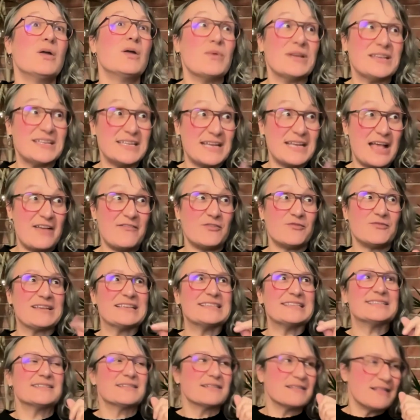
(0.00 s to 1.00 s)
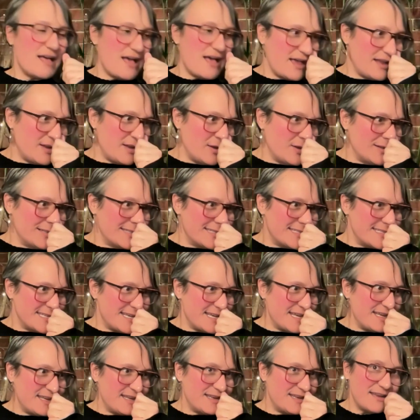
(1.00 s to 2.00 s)
We did have a recent client who'd
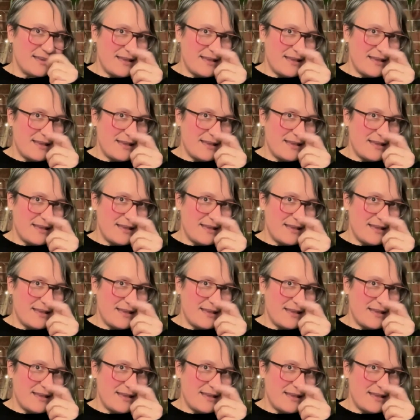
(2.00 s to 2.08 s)
seen